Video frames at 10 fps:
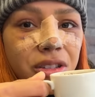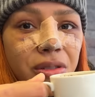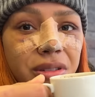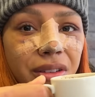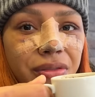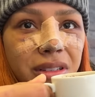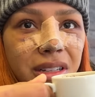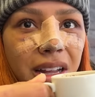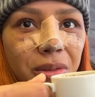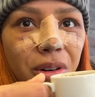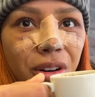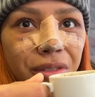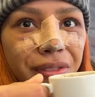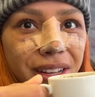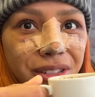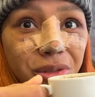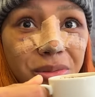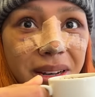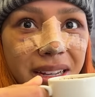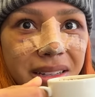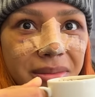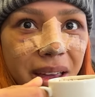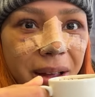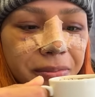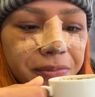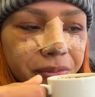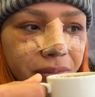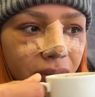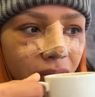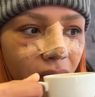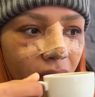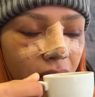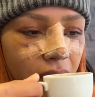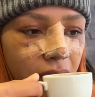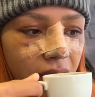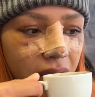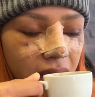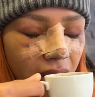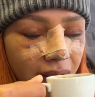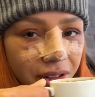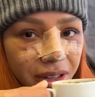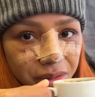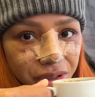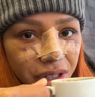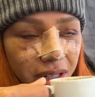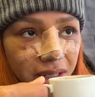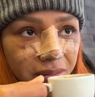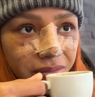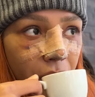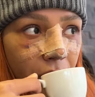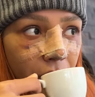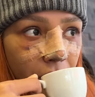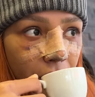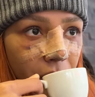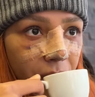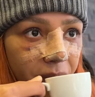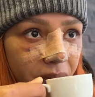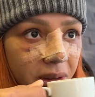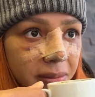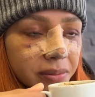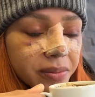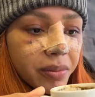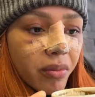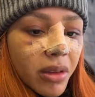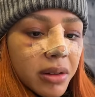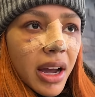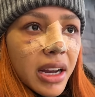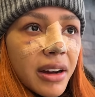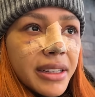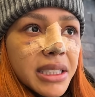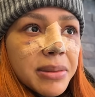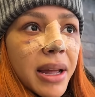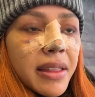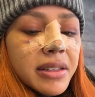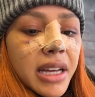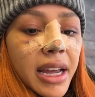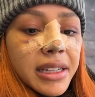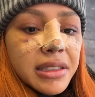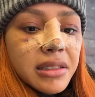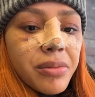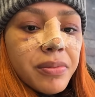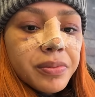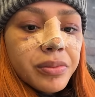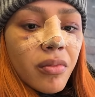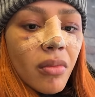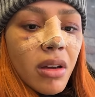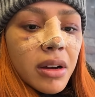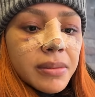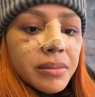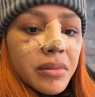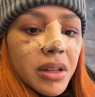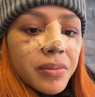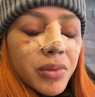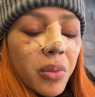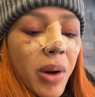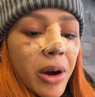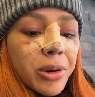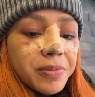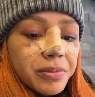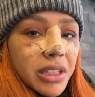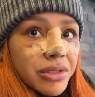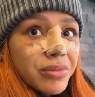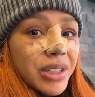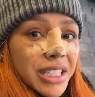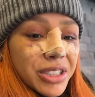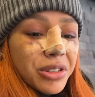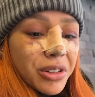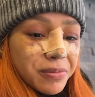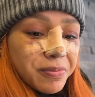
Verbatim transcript: so different to like what coffee is normally to me. Yeah. I've got it with sugar. Like I can't explain the taste. Wow, it's really strong.